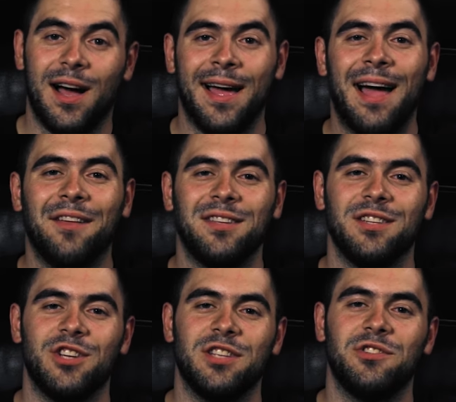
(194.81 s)
I highly
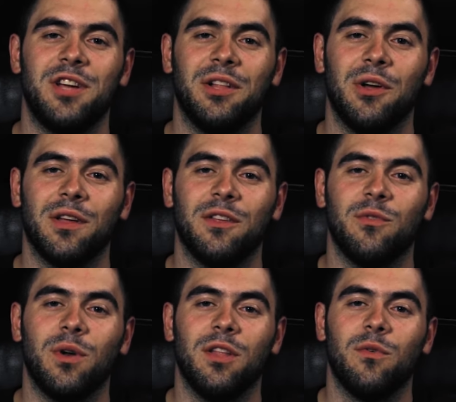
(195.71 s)
suggest you take a look at the twenty